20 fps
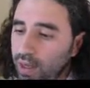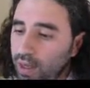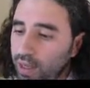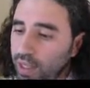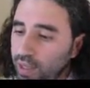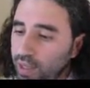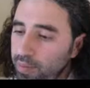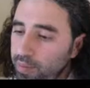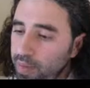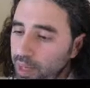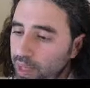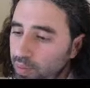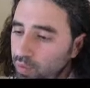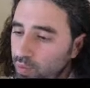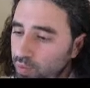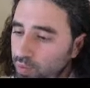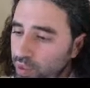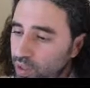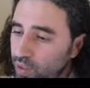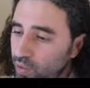Nay,
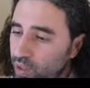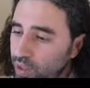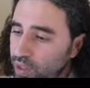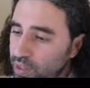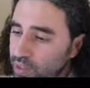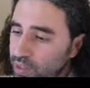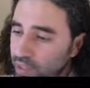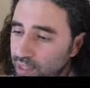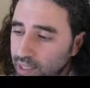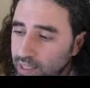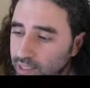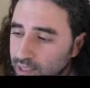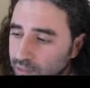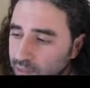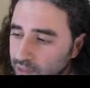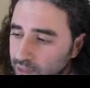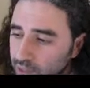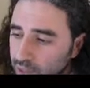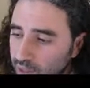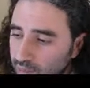man will be a witness against
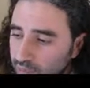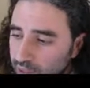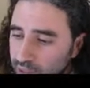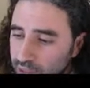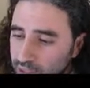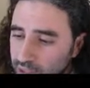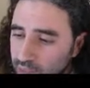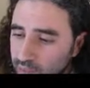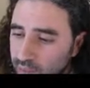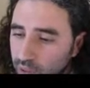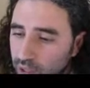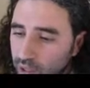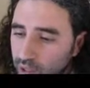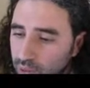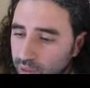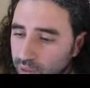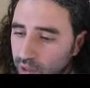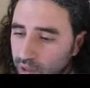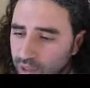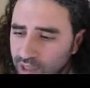himself, as his
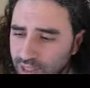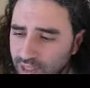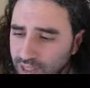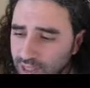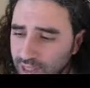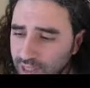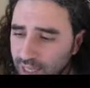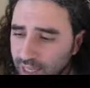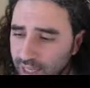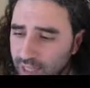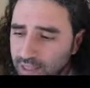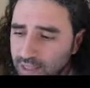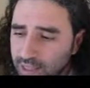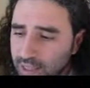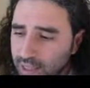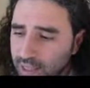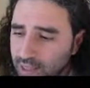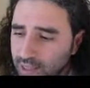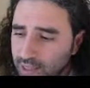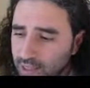body parts, skin,
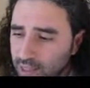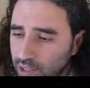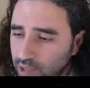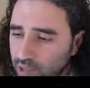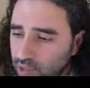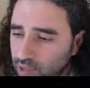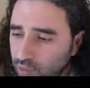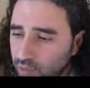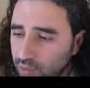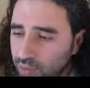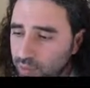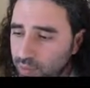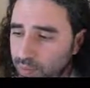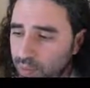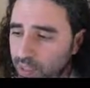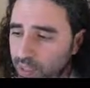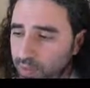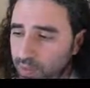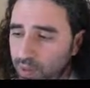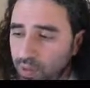hands, legs, etc. will
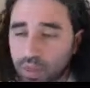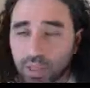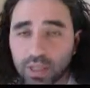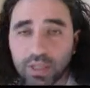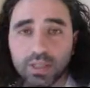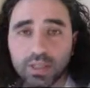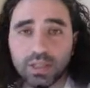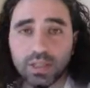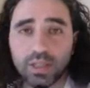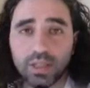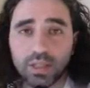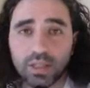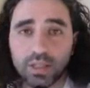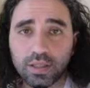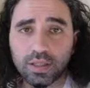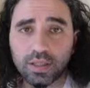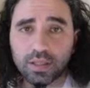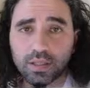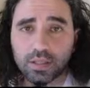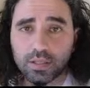speak about his
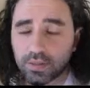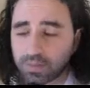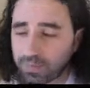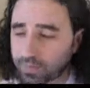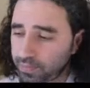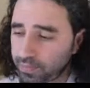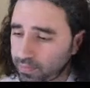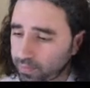deeds.